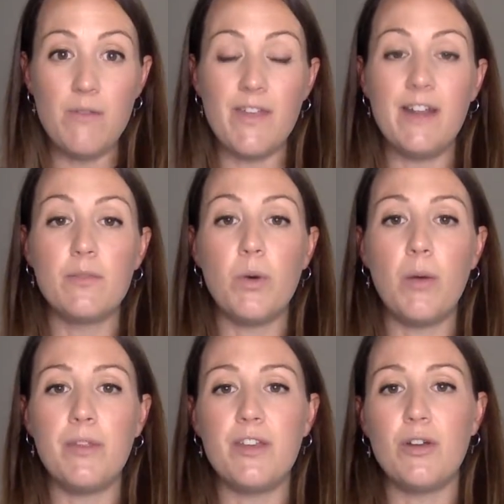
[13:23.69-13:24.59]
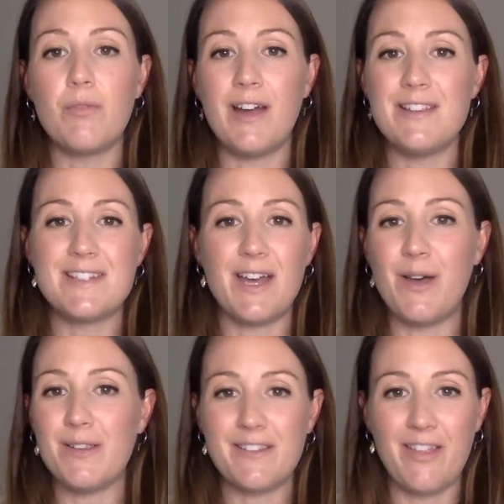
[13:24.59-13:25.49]
then it's well within your rights to
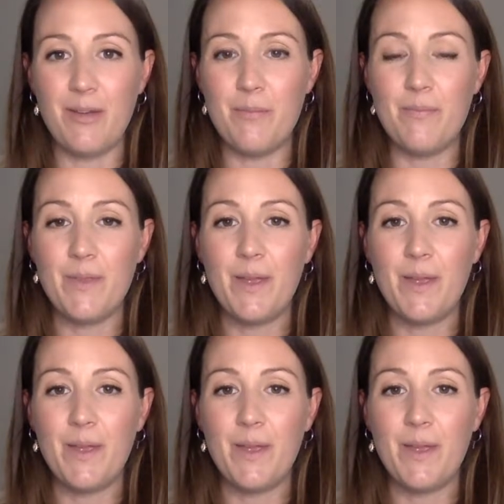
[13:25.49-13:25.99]
ask them